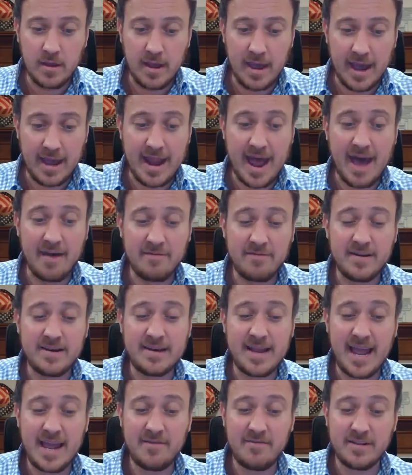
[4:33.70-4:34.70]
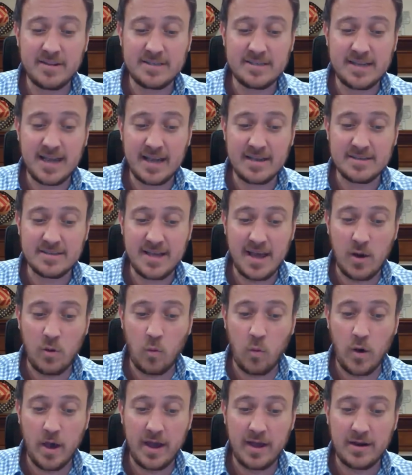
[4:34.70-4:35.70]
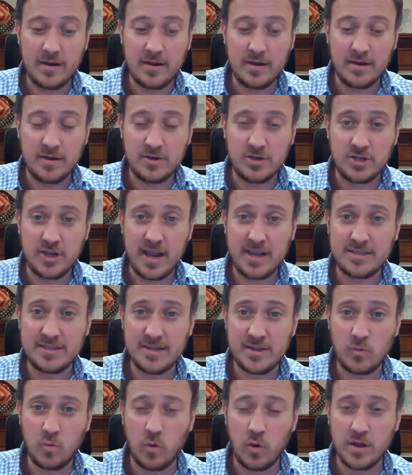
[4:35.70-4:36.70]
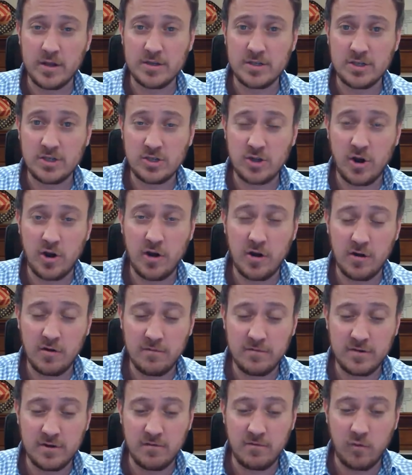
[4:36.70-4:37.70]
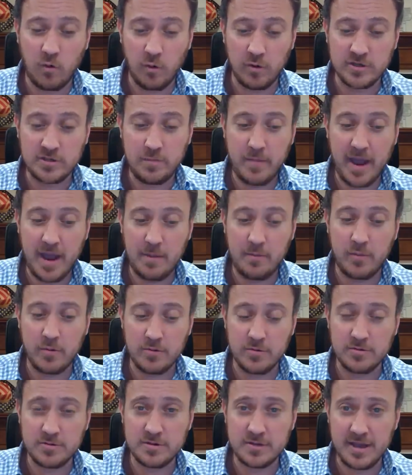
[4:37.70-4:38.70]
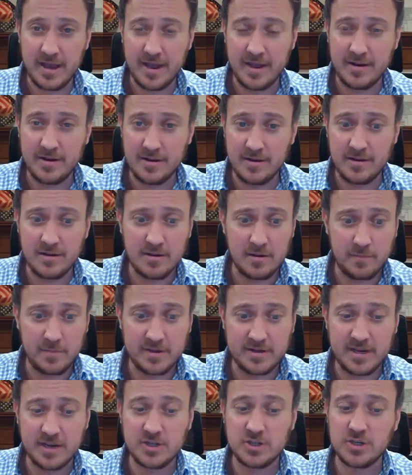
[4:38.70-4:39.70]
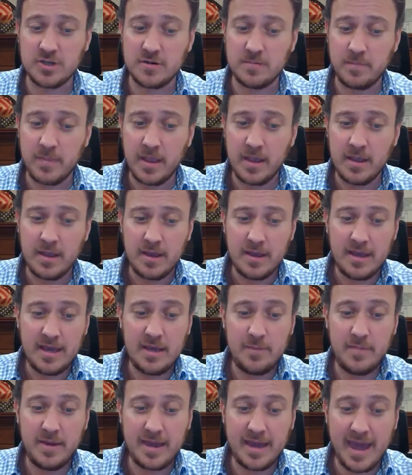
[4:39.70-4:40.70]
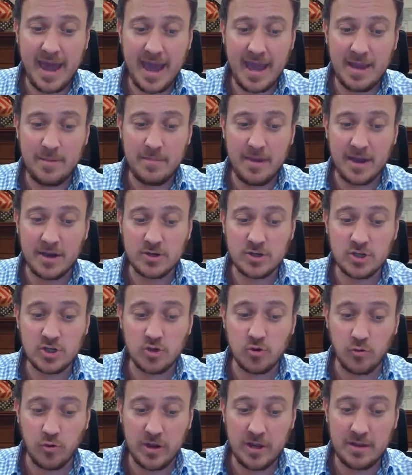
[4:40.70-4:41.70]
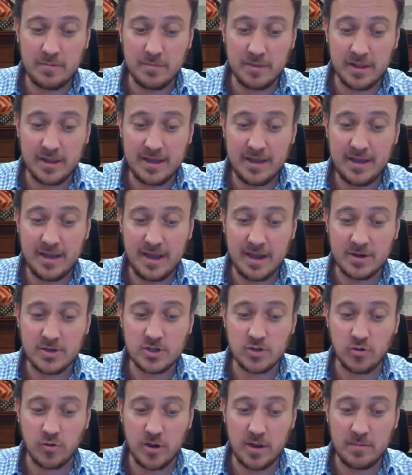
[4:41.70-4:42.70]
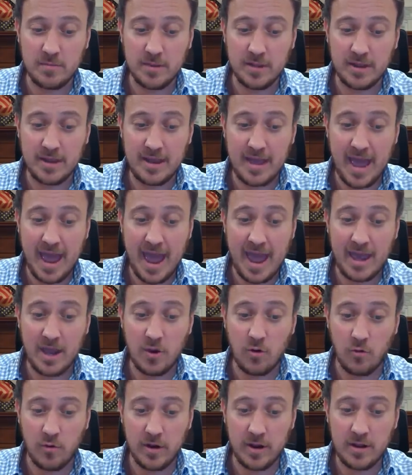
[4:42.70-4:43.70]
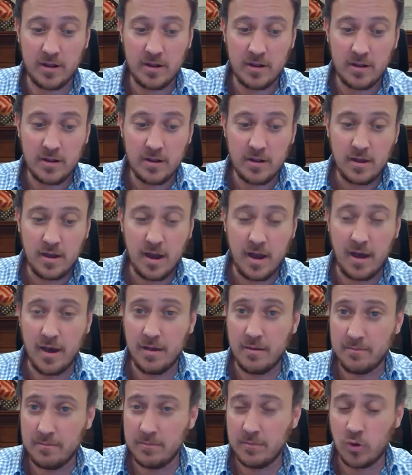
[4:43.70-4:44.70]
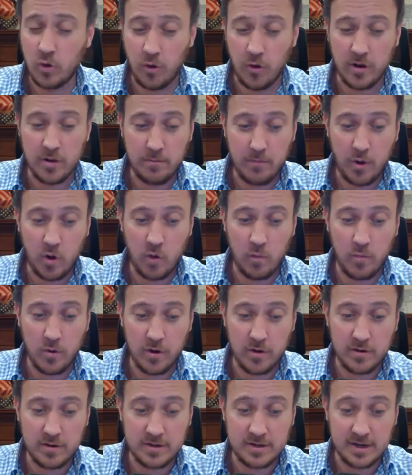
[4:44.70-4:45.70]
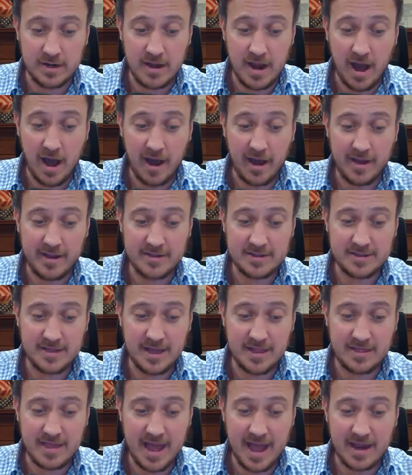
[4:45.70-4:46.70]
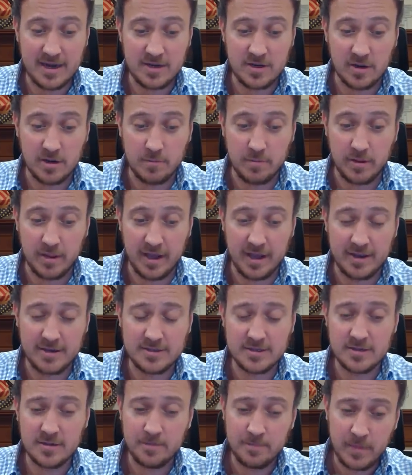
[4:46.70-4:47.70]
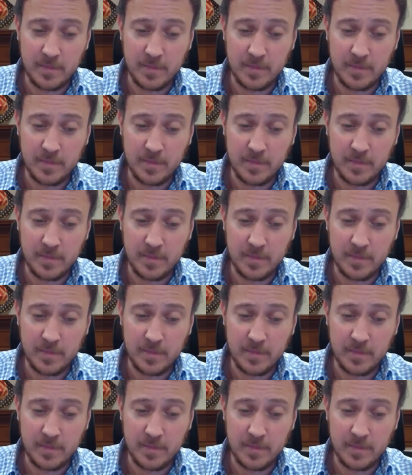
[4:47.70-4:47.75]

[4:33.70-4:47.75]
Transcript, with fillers: an affidavit says that when Jayson was served divorce papers and the petition, he became extremely, extremely angry. Um, Lauren Boebert denies that that took place.